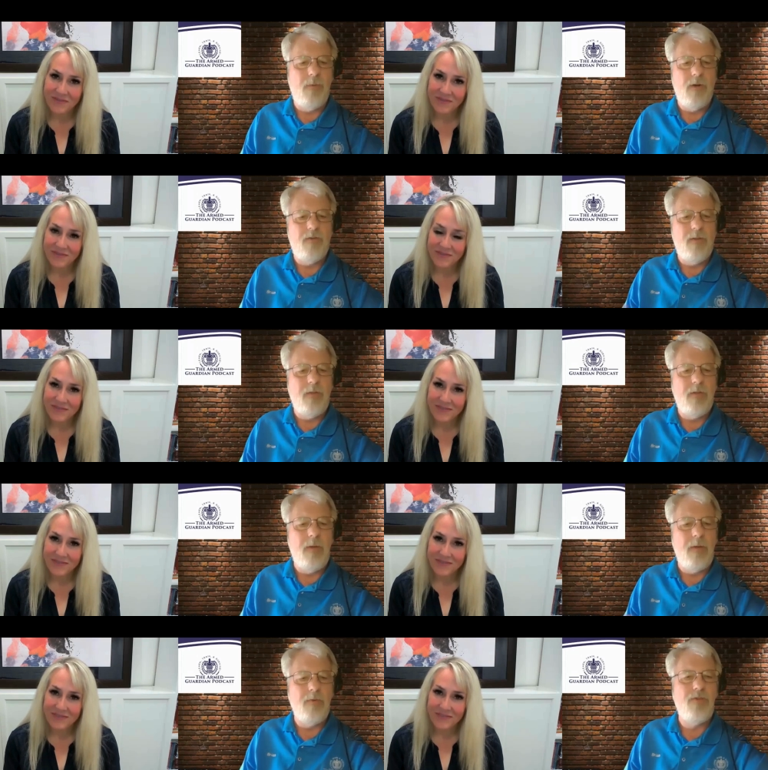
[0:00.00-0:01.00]
Speaker 1: What are some of the
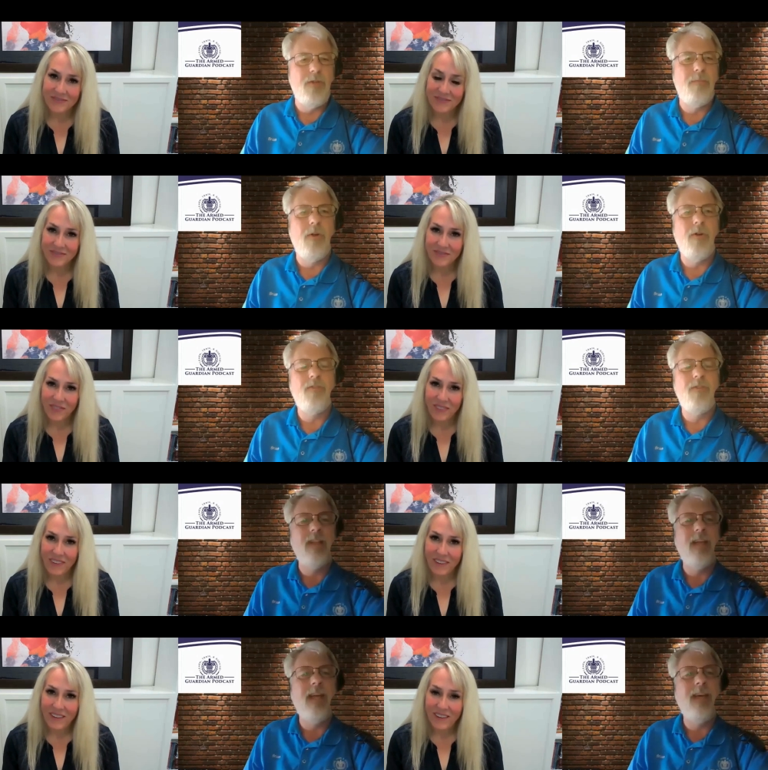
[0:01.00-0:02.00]
membership perks that they
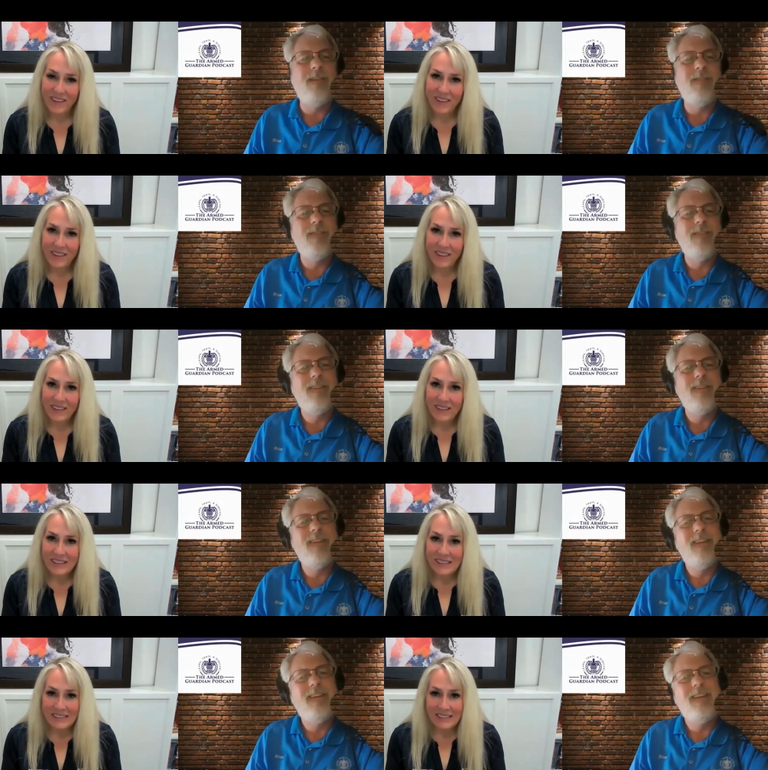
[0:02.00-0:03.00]
have?
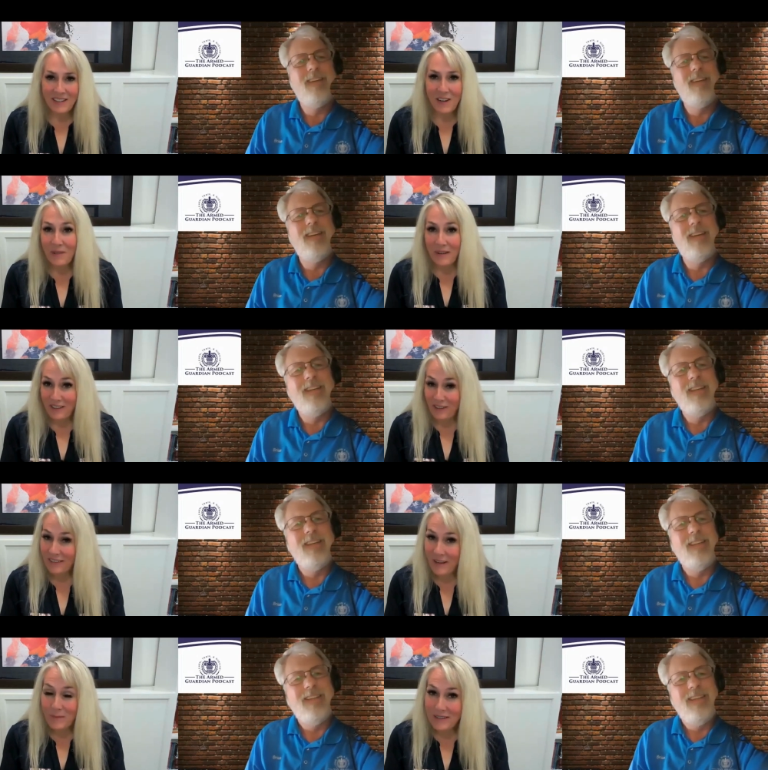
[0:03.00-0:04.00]
Speaker 2: Well, you can
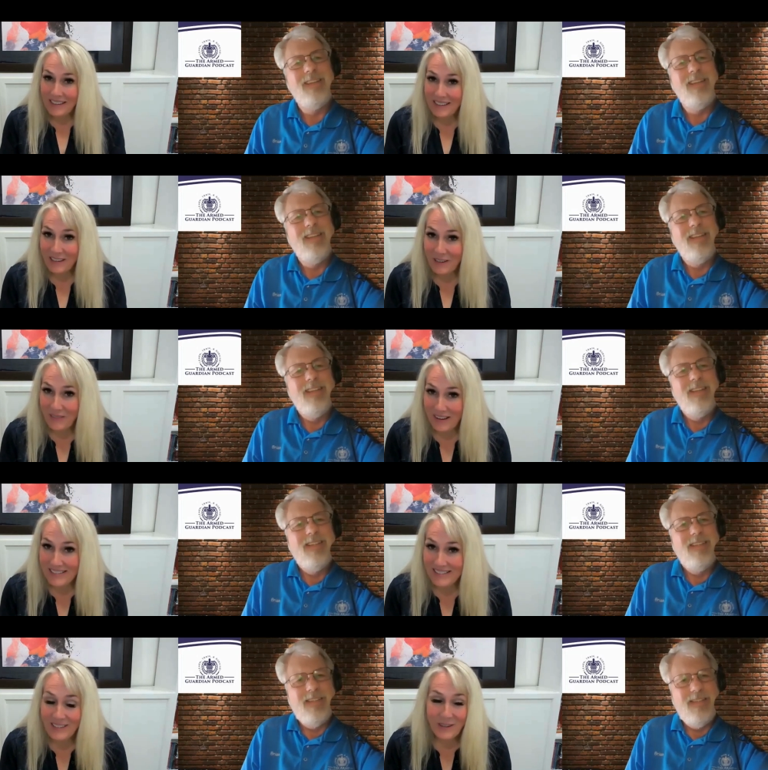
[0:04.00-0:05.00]
come to any of the
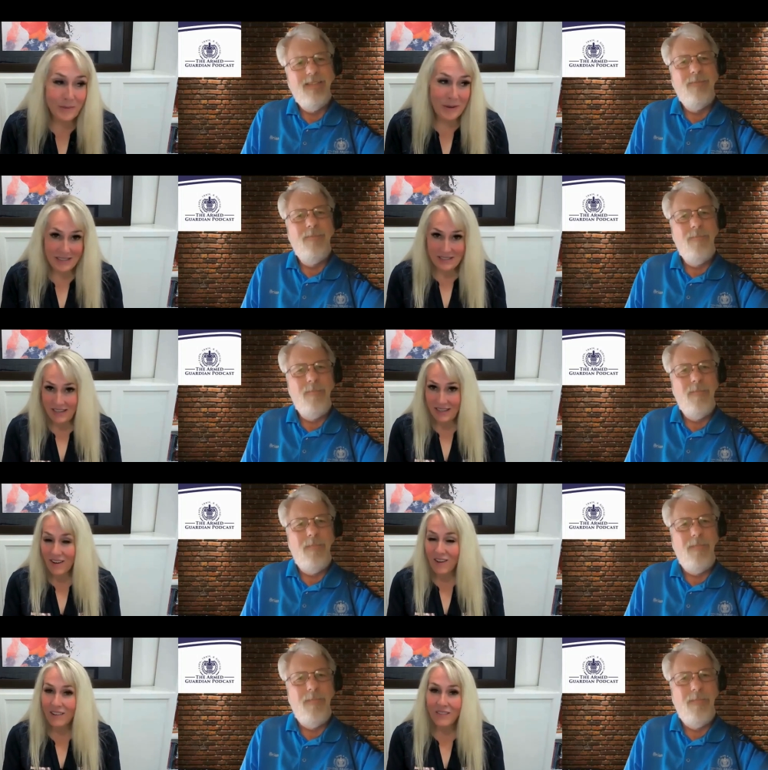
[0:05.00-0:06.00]
events that are amazing.
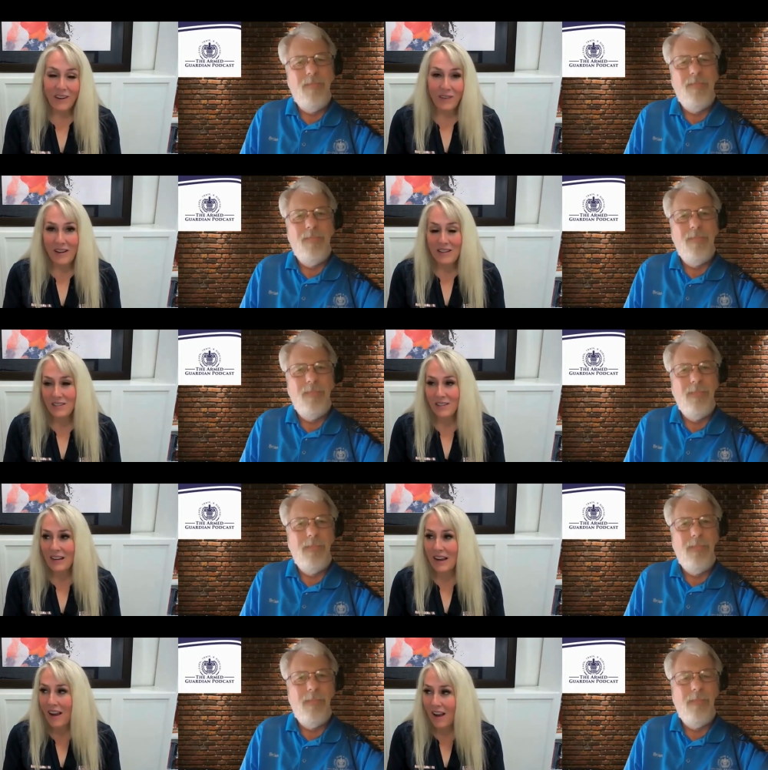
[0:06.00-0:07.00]
All of our events are
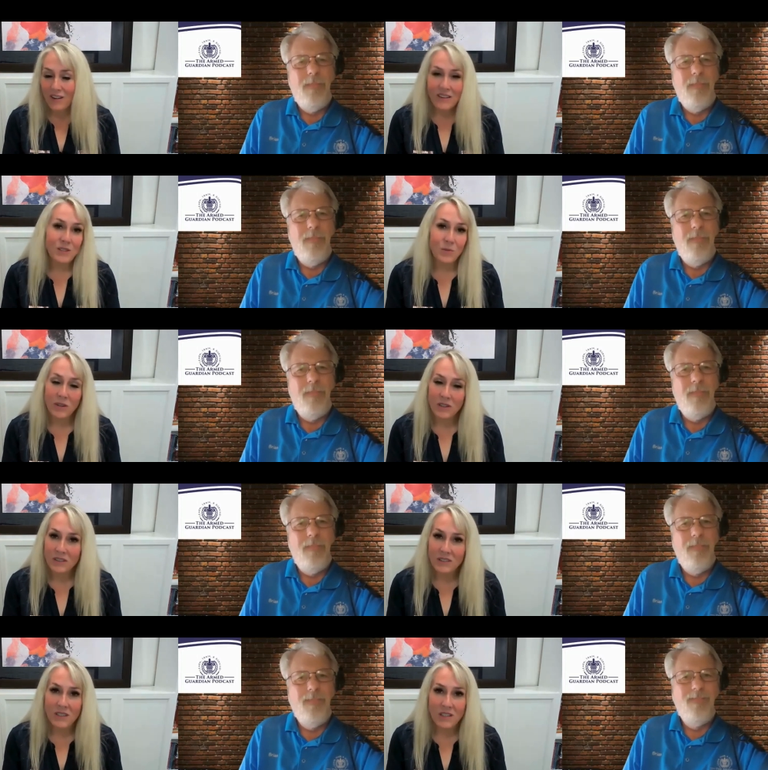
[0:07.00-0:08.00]
out of this
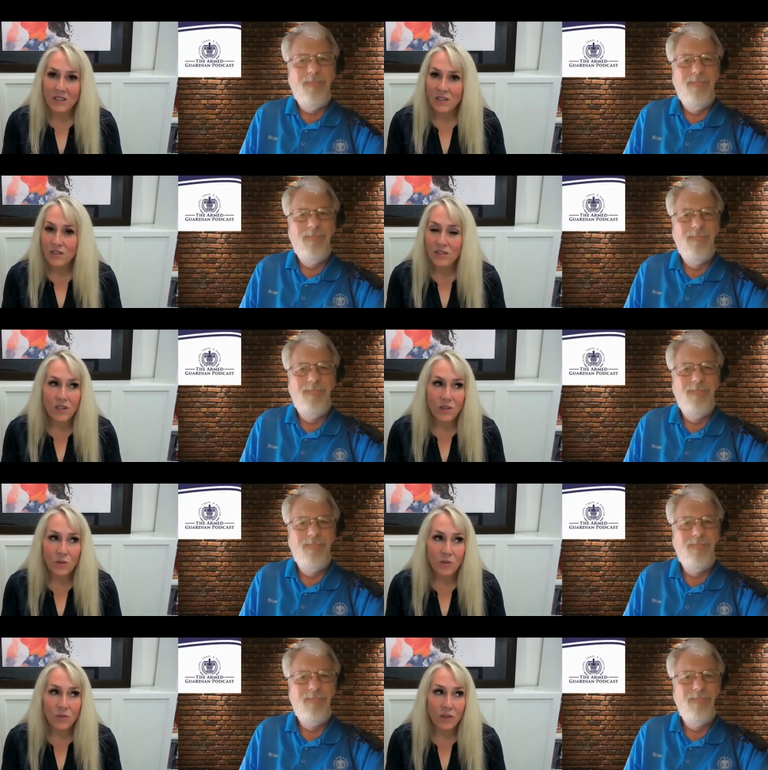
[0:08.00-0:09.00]
world. There's
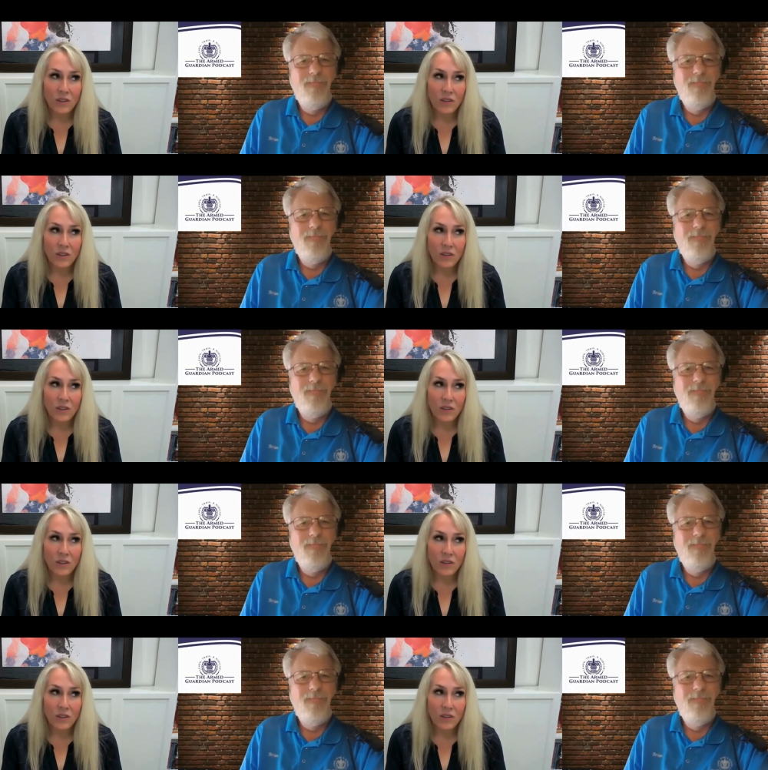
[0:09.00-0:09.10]
no